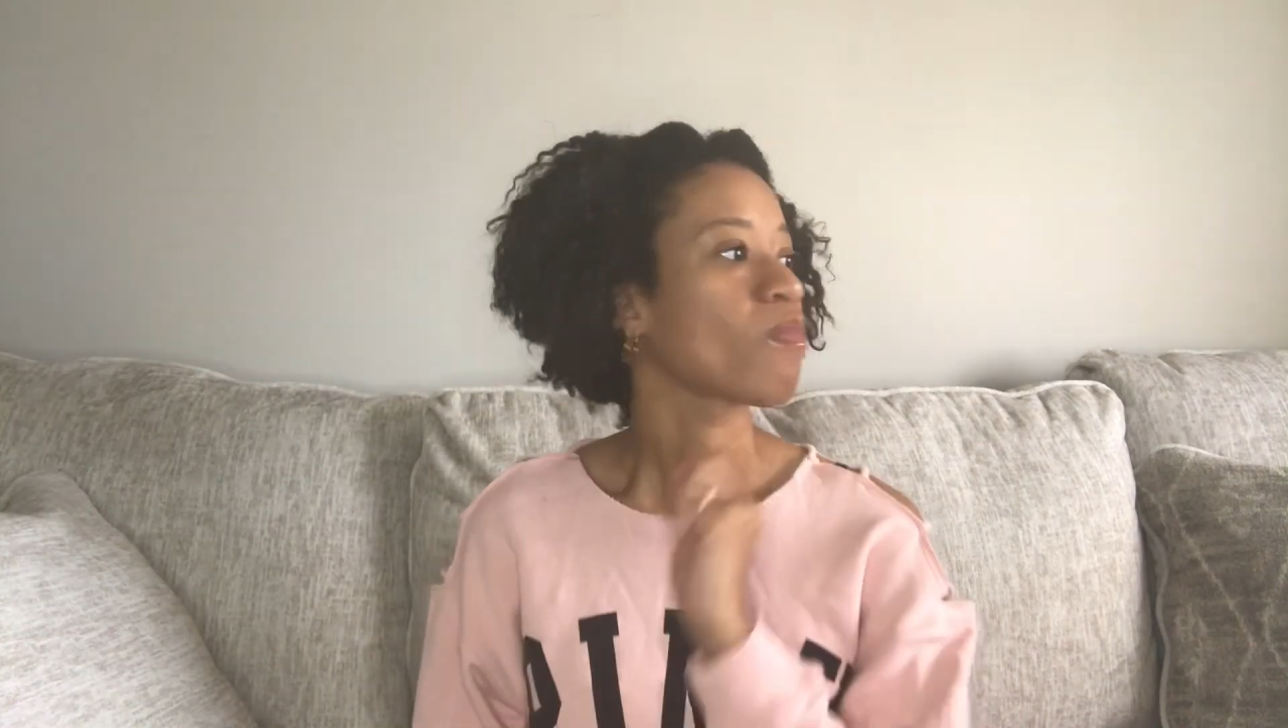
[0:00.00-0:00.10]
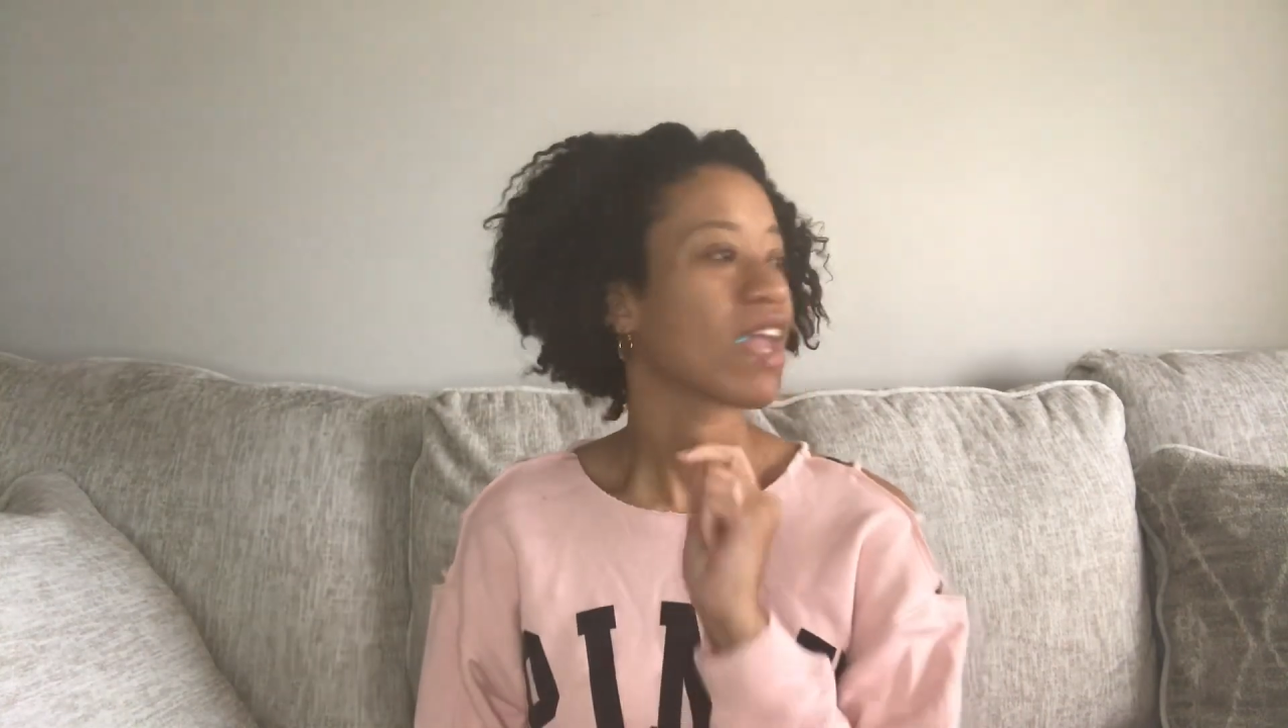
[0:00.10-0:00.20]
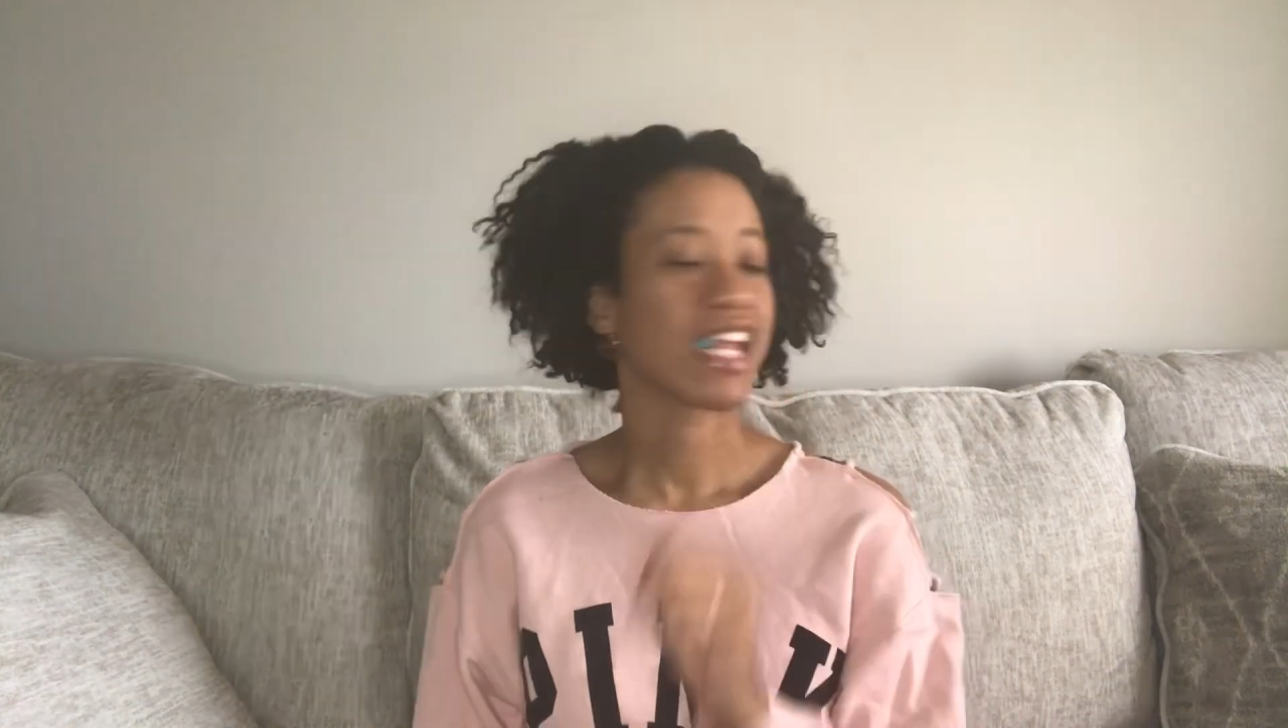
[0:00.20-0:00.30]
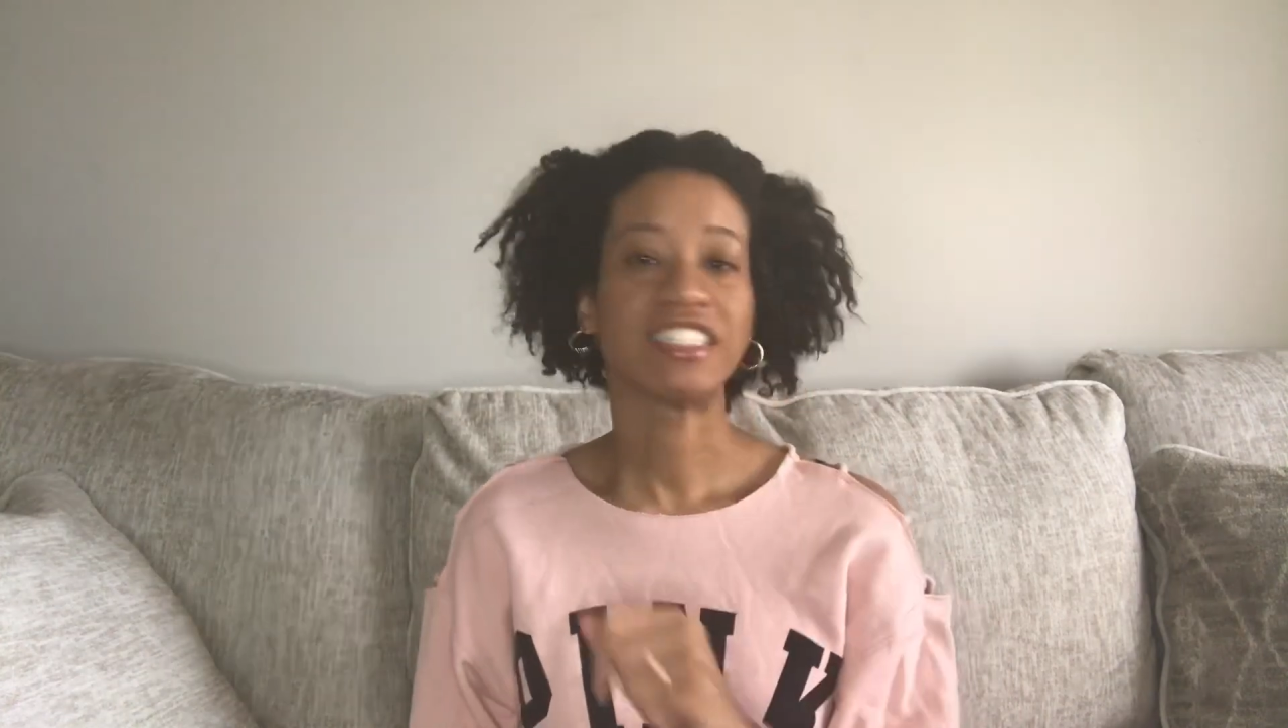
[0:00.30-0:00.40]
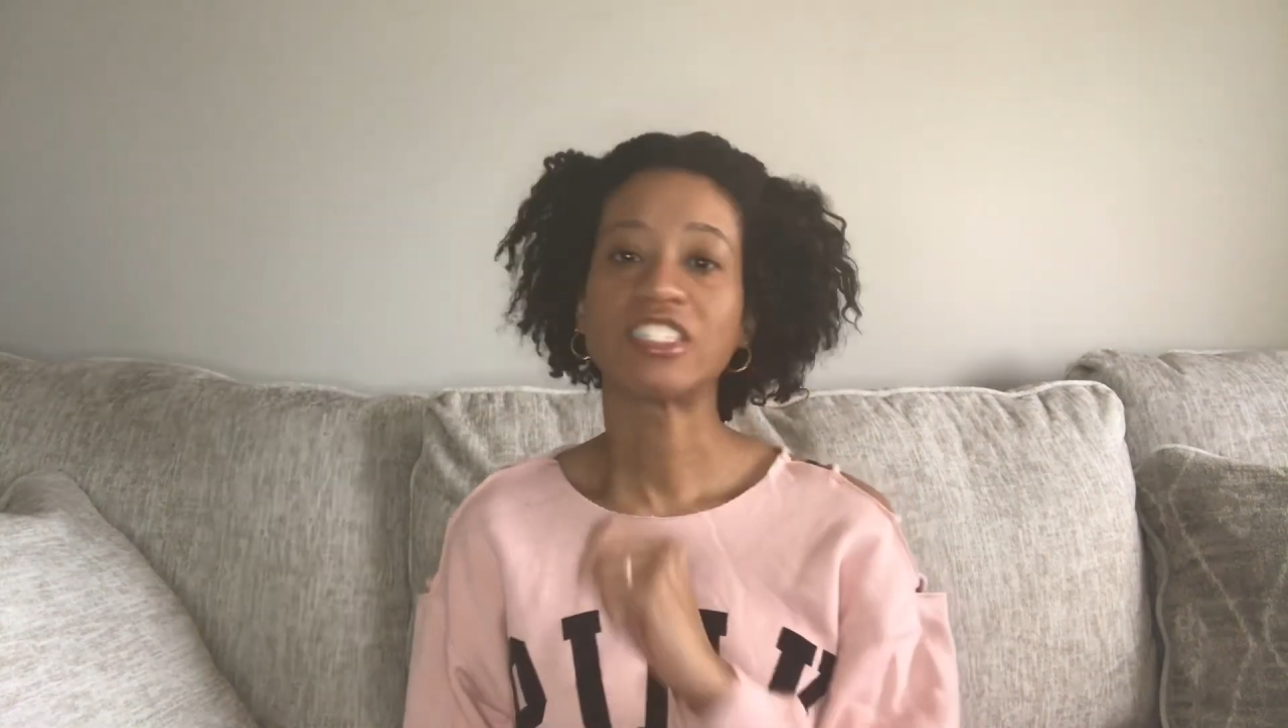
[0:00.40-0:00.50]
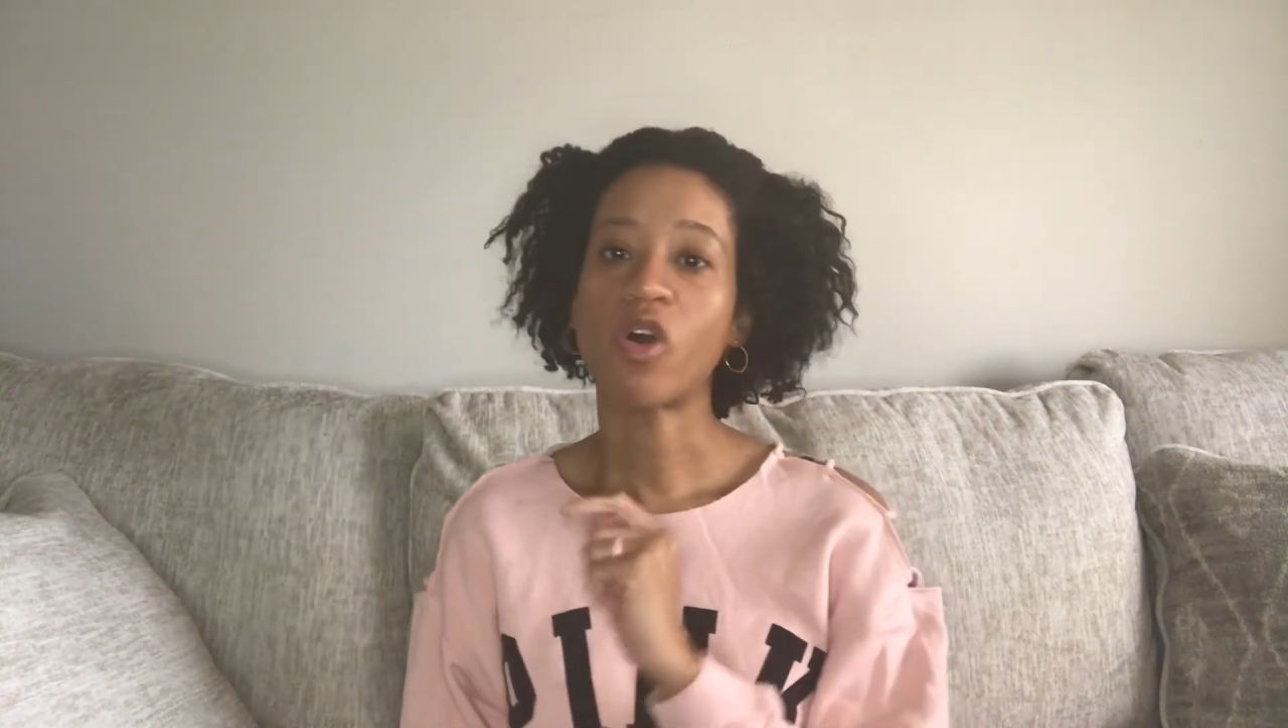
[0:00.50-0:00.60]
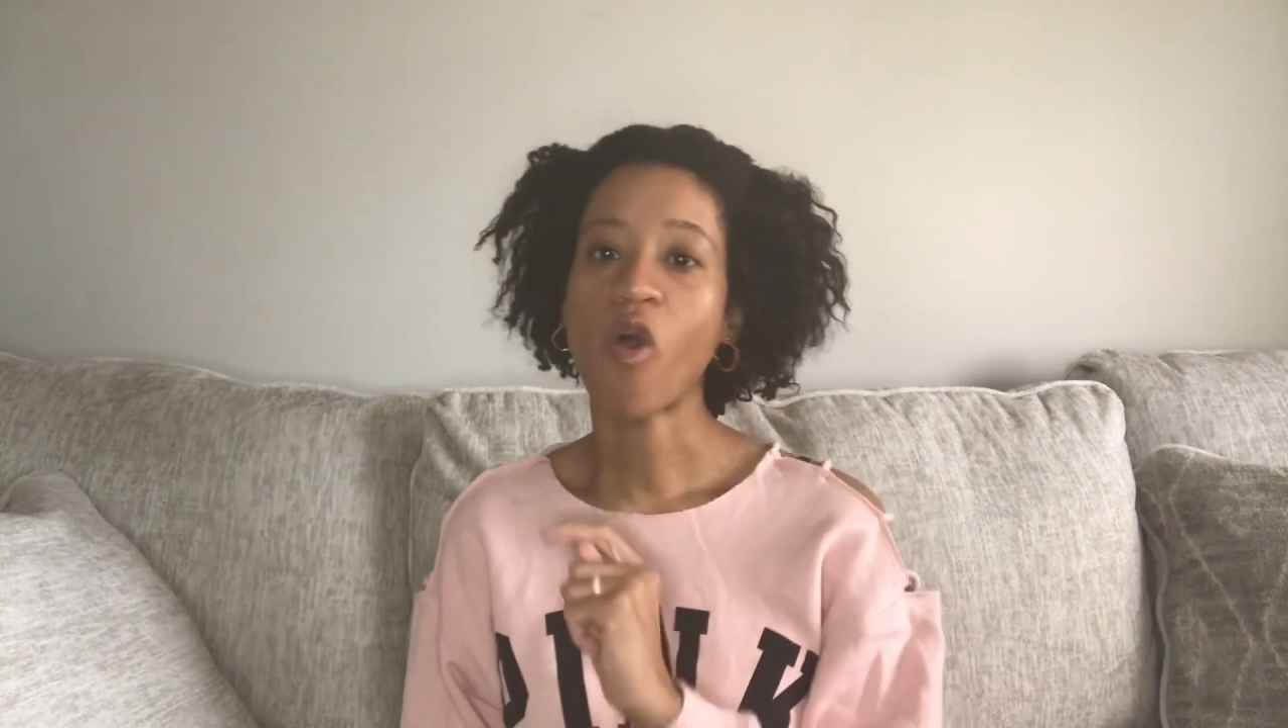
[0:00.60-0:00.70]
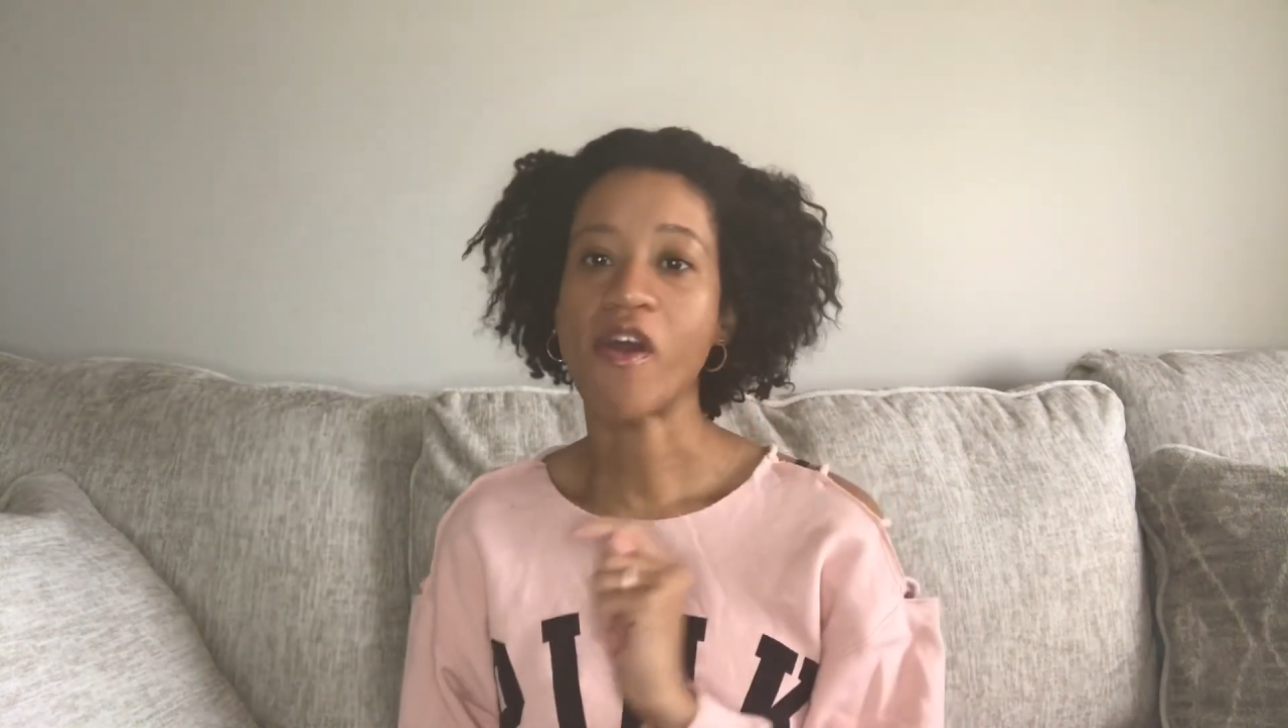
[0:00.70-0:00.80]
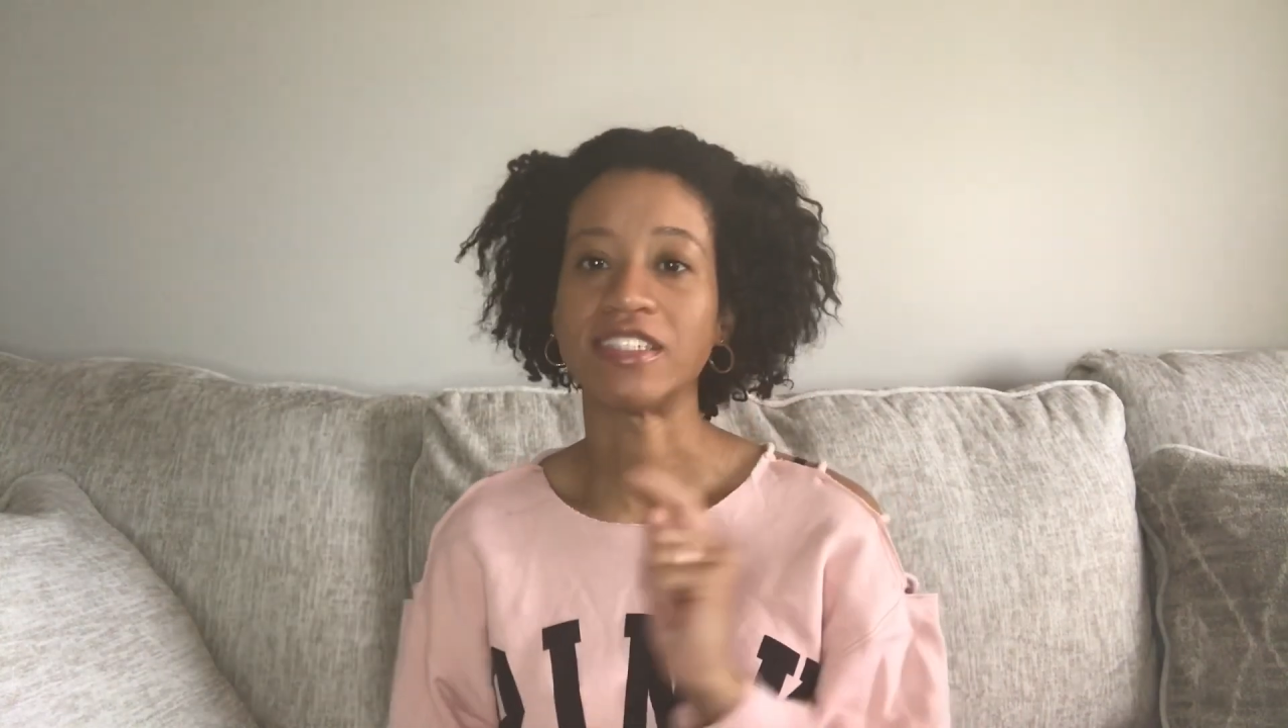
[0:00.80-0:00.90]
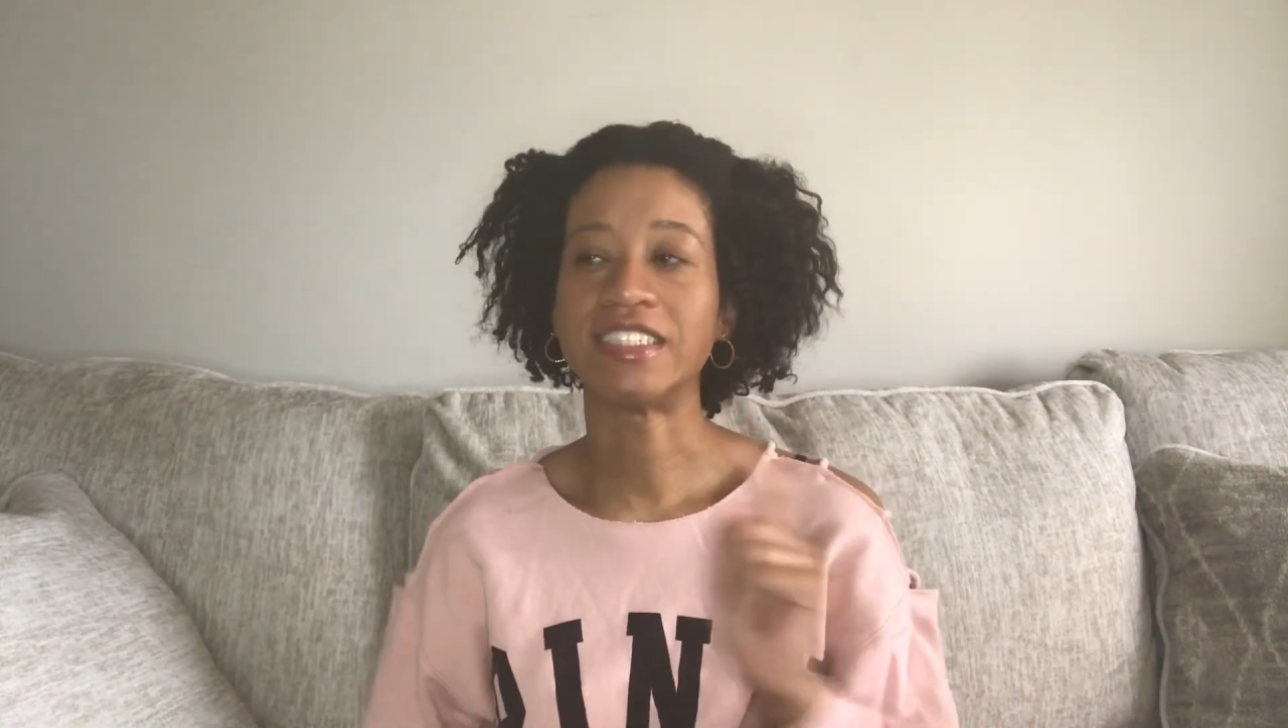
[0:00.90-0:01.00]
it is
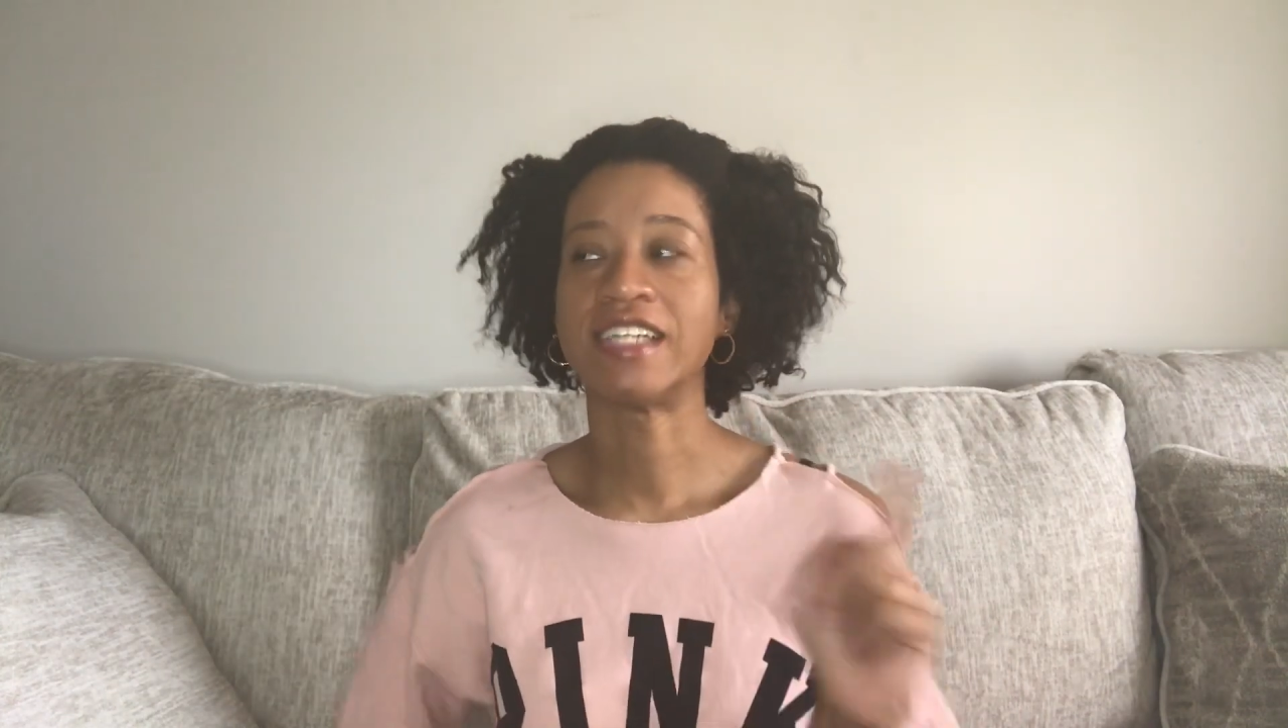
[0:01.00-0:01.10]
called